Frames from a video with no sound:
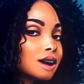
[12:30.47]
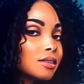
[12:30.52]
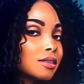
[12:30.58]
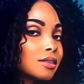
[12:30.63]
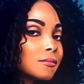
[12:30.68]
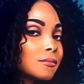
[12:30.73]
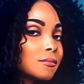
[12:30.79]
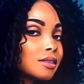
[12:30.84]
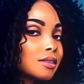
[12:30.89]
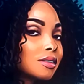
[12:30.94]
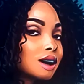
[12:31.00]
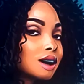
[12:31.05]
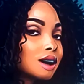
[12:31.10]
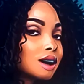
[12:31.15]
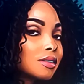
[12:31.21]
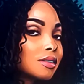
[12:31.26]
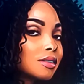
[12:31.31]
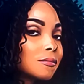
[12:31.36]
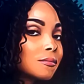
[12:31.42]

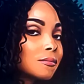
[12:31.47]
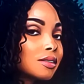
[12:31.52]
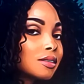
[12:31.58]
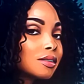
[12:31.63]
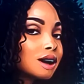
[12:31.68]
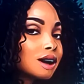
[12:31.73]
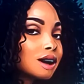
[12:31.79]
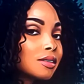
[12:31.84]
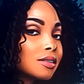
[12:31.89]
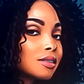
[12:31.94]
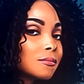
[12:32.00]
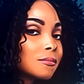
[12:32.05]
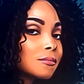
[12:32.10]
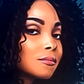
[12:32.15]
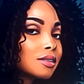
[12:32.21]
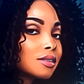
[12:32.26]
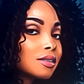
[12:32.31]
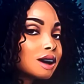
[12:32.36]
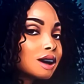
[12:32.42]
Kenya,
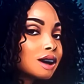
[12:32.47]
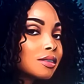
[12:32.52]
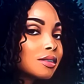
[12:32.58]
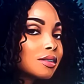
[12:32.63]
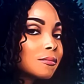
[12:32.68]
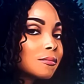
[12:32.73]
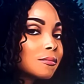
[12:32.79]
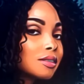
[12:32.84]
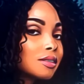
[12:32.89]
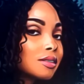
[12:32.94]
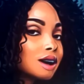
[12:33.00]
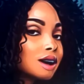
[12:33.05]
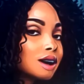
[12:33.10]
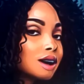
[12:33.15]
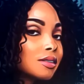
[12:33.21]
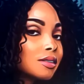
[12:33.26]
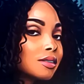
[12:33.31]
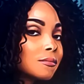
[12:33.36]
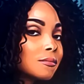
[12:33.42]
why did
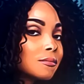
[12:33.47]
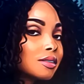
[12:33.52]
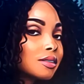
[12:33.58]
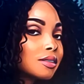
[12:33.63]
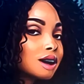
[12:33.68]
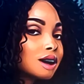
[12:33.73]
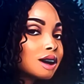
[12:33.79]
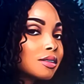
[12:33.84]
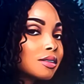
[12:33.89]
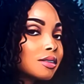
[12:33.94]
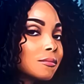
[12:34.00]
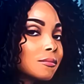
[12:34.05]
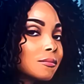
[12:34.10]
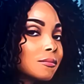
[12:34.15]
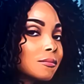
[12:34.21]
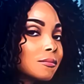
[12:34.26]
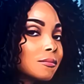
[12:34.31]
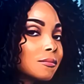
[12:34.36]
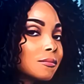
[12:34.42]
you wear
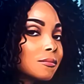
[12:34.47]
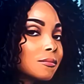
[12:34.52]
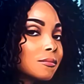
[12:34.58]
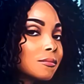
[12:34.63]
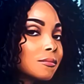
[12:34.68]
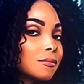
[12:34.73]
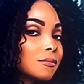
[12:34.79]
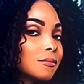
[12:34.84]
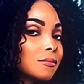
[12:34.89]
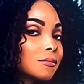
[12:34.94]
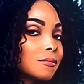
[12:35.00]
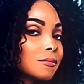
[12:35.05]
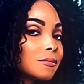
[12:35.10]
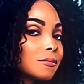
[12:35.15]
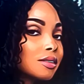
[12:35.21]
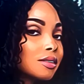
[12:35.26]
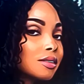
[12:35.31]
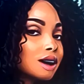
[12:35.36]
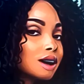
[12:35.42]
slippers
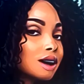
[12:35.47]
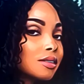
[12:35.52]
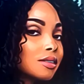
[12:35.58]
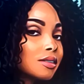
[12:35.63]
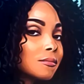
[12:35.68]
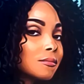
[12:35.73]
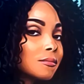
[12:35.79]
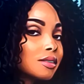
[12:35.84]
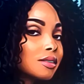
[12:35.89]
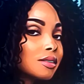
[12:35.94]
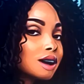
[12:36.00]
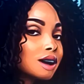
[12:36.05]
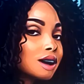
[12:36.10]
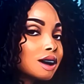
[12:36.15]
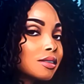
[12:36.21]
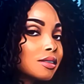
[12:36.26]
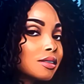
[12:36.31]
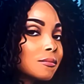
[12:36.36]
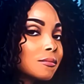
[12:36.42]

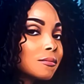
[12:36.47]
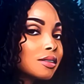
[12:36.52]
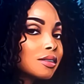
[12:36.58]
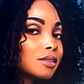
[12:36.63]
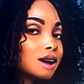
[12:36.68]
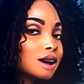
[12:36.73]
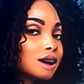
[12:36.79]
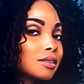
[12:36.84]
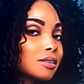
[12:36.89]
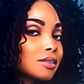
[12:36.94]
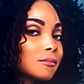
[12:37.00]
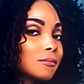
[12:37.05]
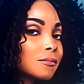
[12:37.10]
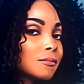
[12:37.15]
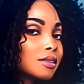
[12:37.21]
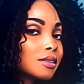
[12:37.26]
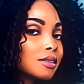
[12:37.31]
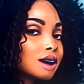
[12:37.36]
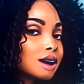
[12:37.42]
outside, honey? Slip being
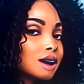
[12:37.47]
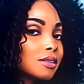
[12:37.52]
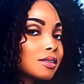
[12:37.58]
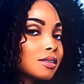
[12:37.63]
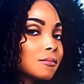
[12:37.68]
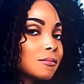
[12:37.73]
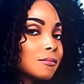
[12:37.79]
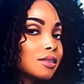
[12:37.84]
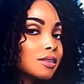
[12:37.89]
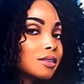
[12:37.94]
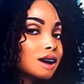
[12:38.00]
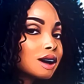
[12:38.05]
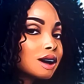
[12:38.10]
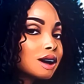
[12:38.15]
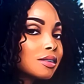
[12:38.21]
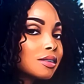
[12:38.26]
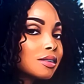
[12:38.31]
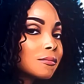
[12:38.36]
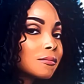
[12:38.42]
the operative word.
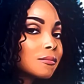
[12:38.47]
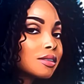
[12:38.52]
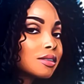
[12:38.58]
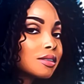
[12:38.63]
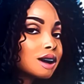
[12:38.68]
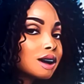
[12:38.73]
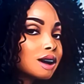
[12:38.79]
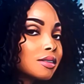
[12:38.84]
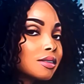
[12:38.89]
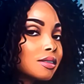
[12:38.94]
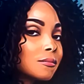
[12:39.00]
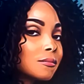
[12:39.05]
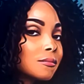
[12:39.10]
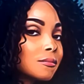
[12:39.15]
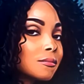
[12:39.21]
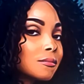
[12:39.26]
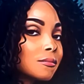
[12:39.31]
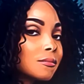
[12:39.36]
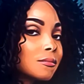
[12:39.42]
It's
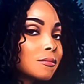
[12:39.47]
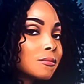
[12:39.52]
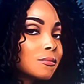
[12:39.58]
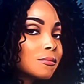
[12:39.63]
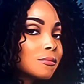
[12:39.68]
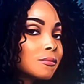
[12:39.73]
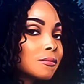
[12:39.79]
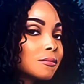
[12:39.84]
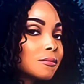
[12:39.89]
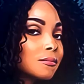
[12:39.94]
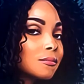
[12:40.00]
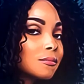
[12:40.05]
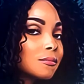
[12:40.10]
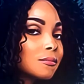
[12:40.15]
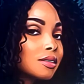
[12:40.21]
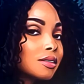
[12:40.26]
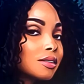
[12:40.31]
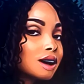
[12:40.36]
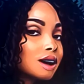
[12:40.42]
raining. Girl, oh
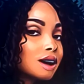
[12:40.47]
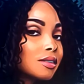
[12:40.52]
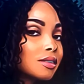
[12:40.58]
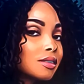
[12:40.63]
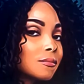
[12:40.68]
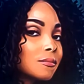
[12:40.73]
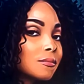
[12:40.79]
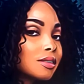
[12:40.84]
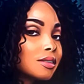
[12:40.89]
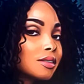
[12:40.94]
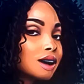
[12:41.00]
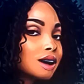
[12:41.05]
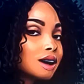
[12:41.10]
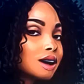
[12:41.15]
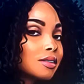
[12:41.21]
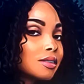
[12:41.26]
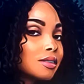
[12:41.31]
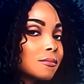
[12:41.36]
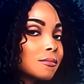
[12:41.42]
my goodness. I was
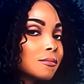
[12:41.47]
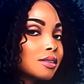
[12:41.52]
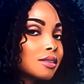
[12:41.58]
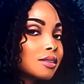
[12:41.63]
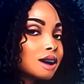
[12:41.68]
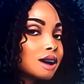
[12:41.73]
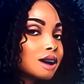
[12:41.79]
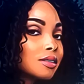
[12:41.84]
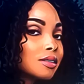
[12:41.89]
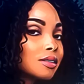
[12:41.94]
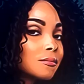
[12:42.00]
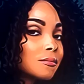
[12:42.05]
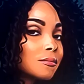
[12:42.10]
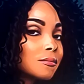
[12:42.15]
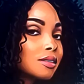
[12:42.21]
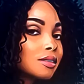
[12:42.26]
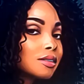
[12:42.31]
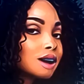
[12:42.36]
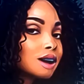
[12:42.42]
like, oh my God. So
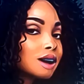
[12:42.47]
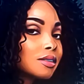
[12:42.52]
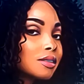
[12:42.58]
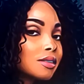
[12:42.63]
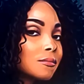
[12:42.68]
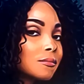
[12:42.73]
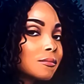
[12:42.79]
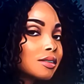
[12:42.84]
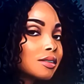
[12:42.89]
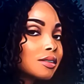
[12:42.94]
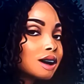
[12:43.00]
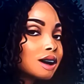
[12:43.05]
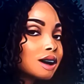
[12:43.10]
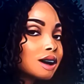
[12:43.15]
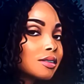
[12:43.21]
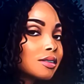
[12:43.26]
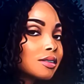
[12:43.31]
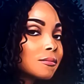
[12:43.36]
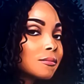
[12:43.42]
she's in extreme pain.